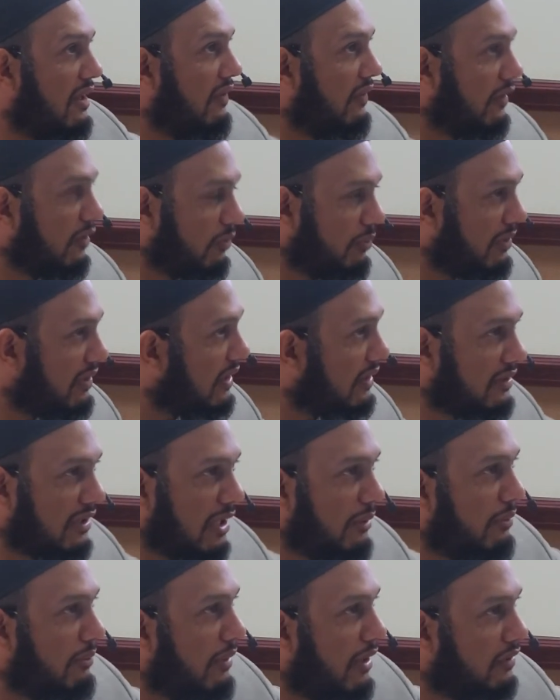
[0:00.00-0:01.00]
It will be like
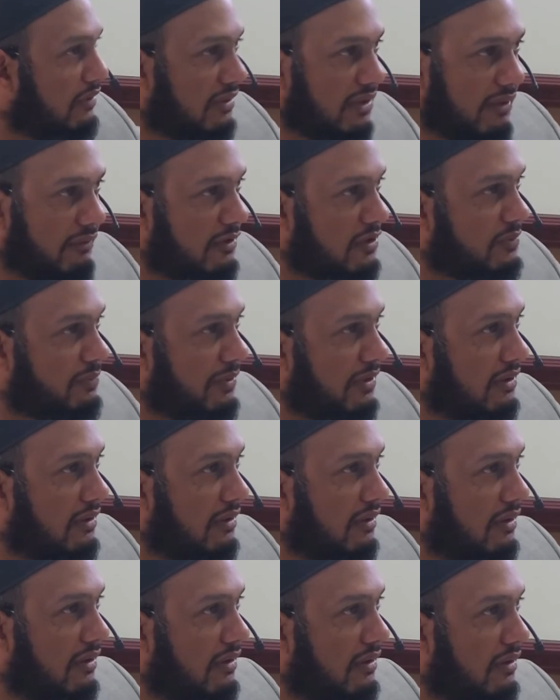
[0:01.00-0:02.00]
Table Mountain, Table Peak.
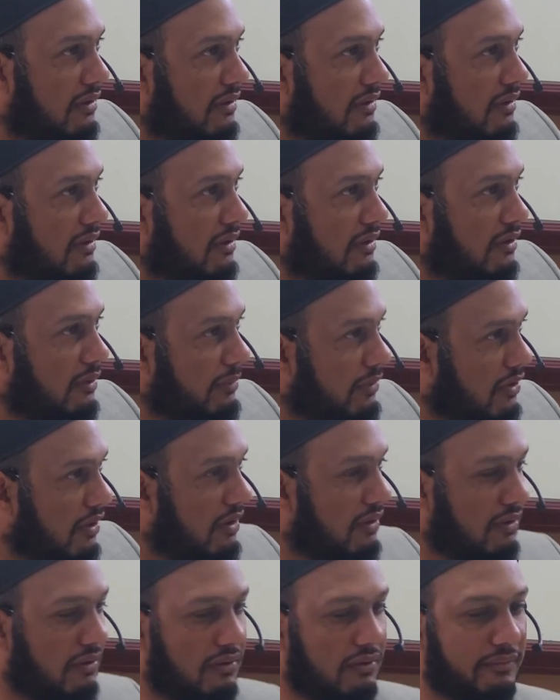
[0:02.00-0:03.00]
It will be
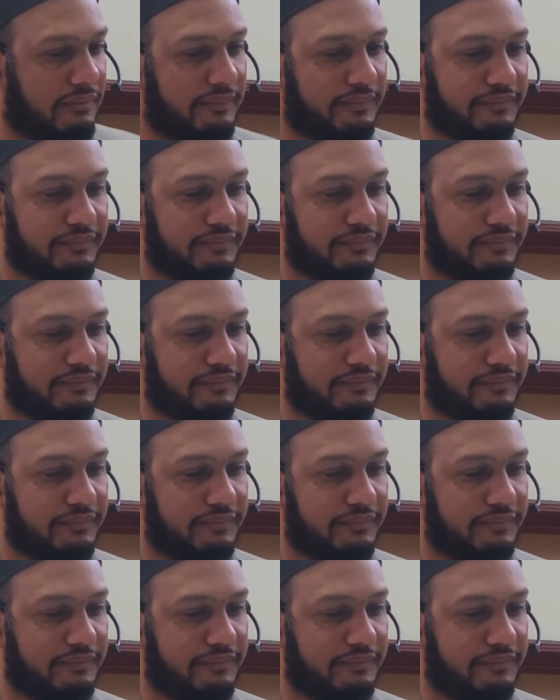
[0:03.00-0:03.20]
gone.